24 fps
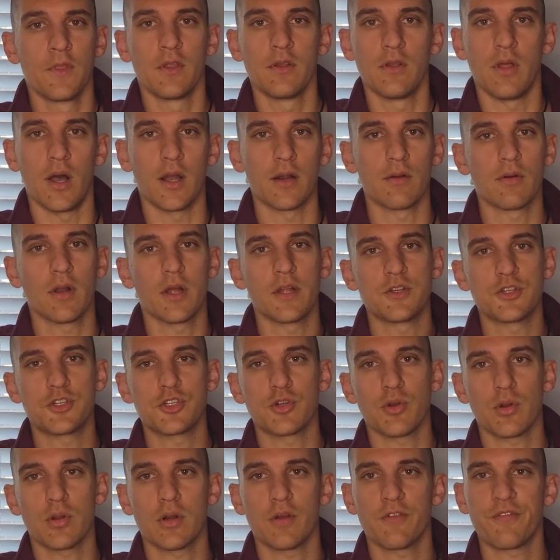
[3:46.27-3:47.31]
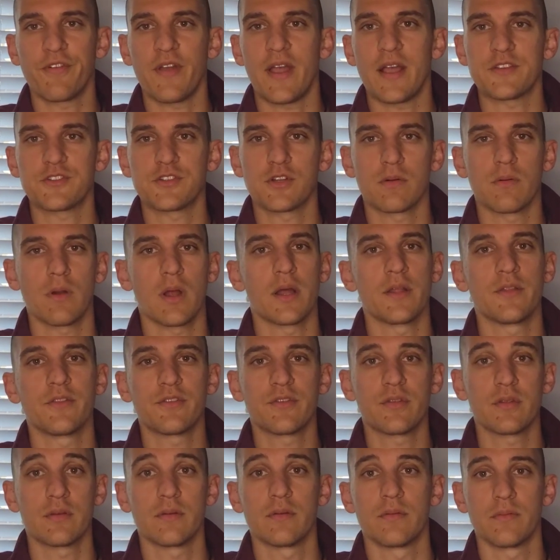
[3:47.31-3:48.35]
long runs, shorter, faster
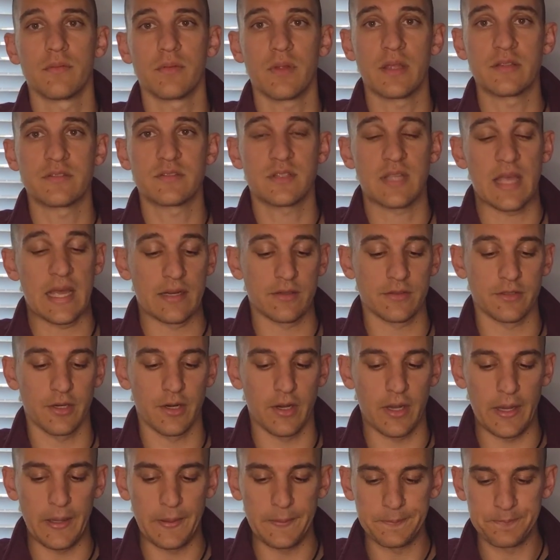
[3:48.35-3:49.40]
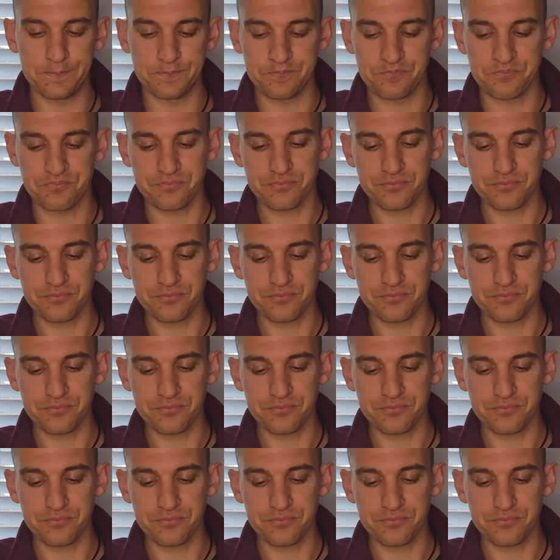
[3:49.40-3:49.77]
runs, it's handled it all.